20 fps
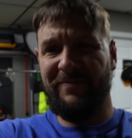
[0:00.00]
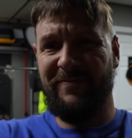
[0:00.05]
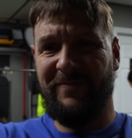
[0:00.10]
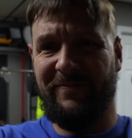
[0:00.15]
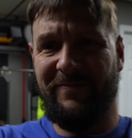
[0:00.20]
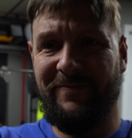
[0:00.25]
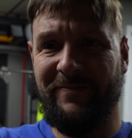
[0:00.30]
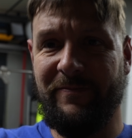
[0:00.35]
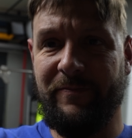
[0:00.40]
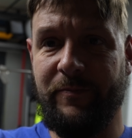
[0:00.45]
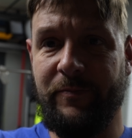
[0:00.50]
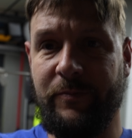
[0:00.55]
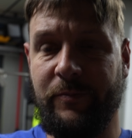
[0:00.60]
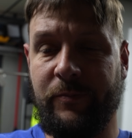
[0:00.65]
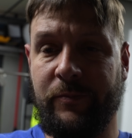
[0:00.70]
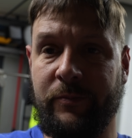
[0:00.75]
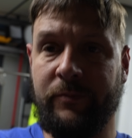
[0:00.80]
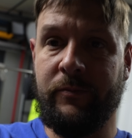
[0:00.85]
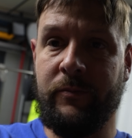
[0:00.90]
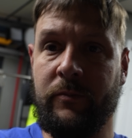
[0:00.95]

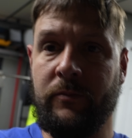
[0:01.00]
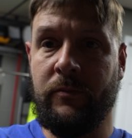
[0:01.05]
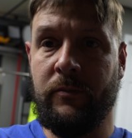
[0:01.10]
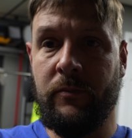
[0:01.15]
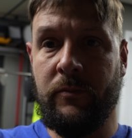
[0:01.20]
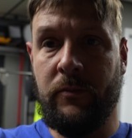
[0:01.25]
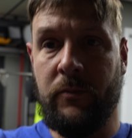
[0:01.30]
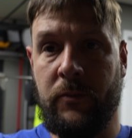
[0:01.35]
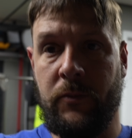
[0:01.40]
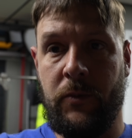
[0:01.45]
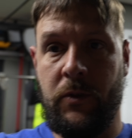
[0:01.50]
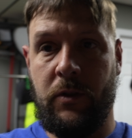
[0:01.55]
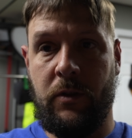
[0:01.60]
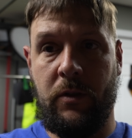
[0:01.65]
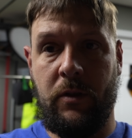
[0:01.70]
No one is speaking in this clip.